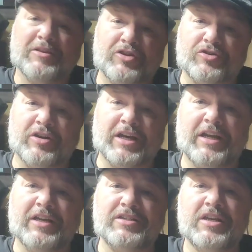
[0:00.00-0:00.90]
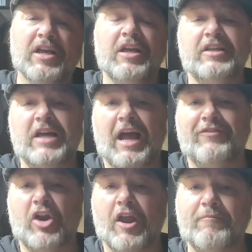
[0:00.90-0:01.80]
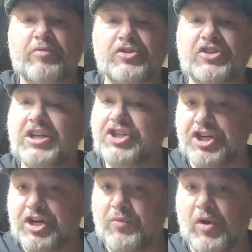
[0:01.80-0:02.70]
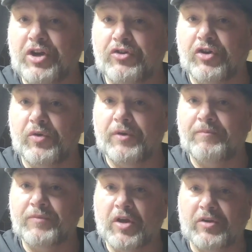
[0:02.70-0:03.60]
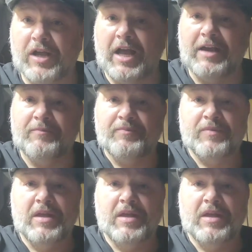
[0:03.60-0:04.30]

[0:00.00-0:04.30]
But the trick is to have a lot of precision in what you're doing, okay?